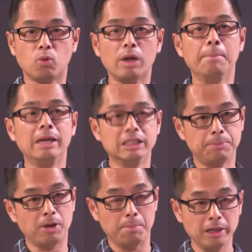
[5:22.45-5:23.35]
what it means to
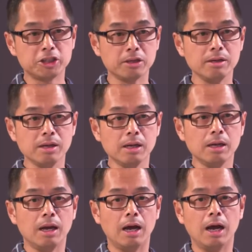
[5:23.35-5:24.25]
be on mission.
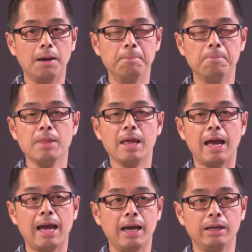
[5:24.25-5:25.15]
Um,
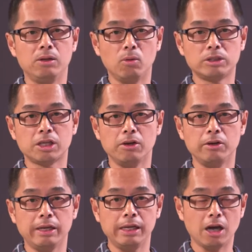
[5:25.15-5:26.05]
and also
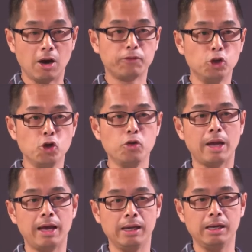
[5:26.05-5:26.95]
in the afternoon
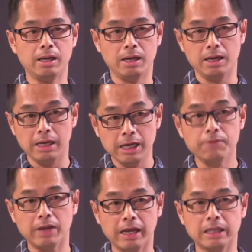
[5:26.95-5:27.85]
and
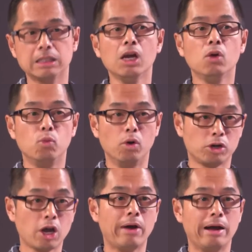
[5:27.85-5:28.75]
evenings, we'll
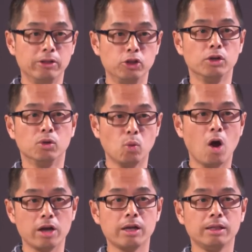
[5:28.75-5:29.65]
go out and do the
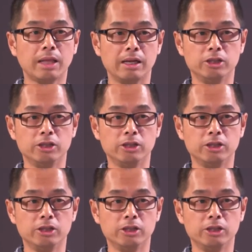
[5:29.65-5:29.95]
work that the